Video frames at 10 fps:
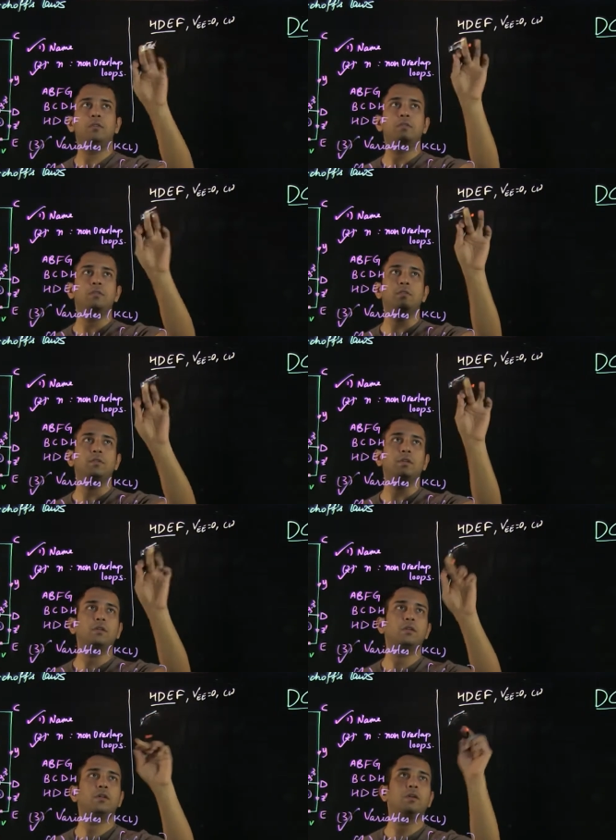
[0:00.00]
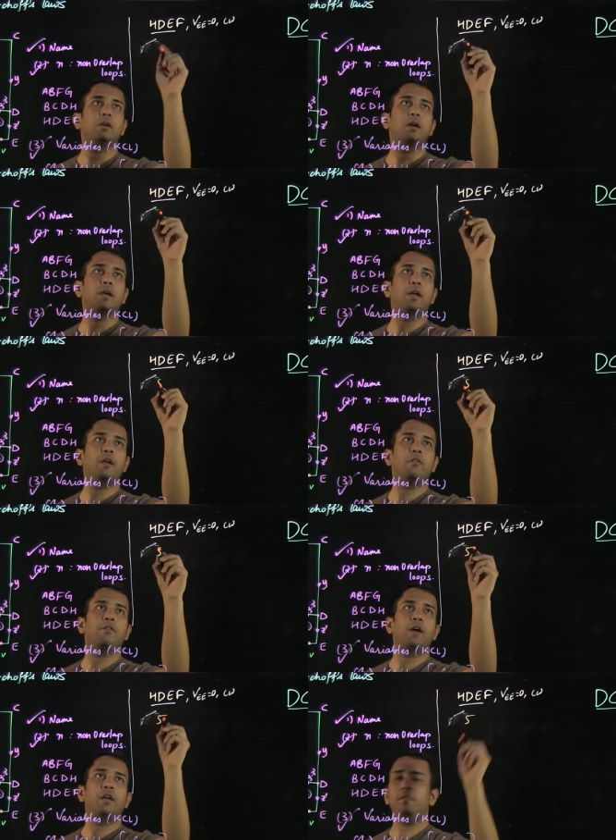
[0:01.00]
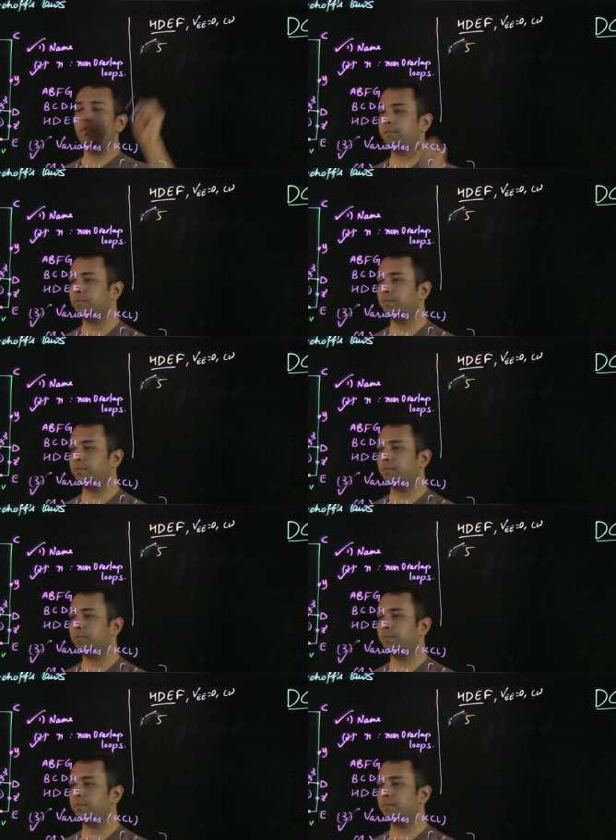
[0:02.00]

so a gain of 5.